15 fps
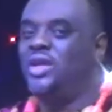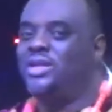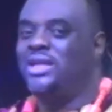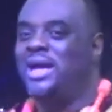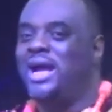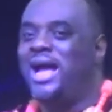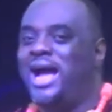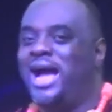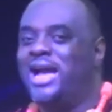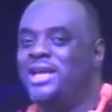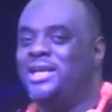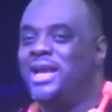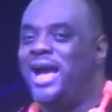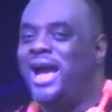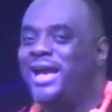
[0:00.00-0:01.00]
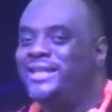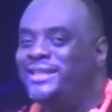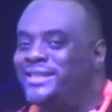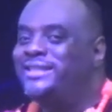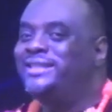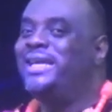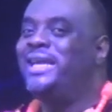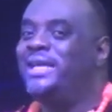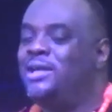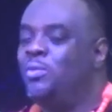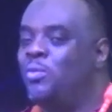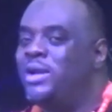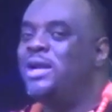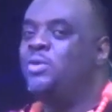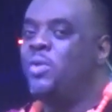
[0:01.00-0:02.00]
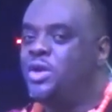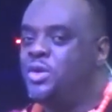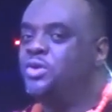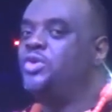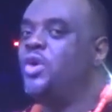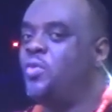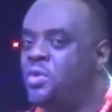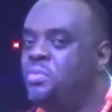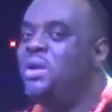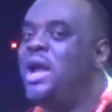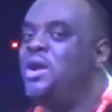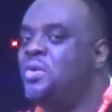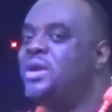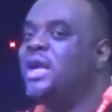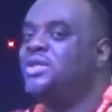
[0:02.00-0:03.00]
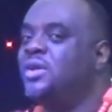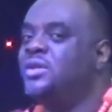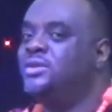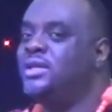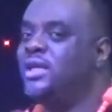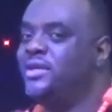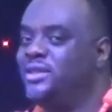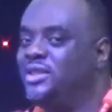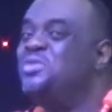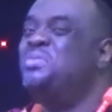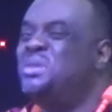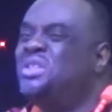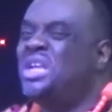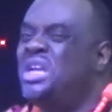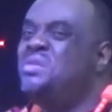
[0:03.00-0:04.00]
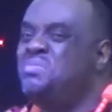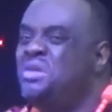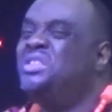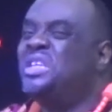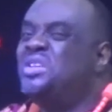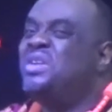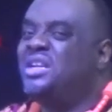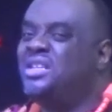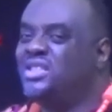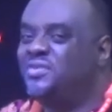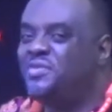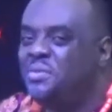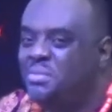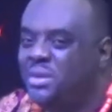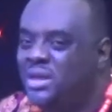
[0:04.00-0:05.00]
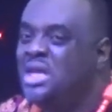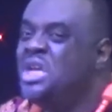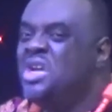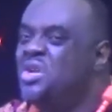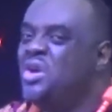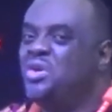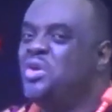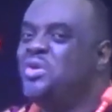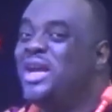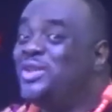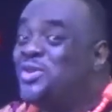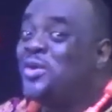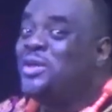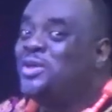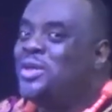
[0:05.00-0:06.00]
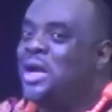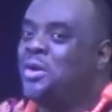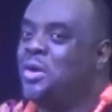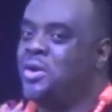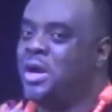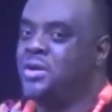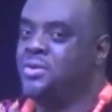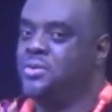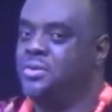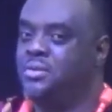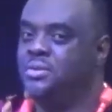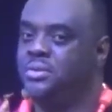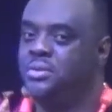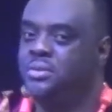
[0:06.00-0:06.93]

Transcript: It's just that I say, when you talk with me, I look at your integrity. You'll be telling me, think you're deceiving me. You don't know you're talking to an oracle.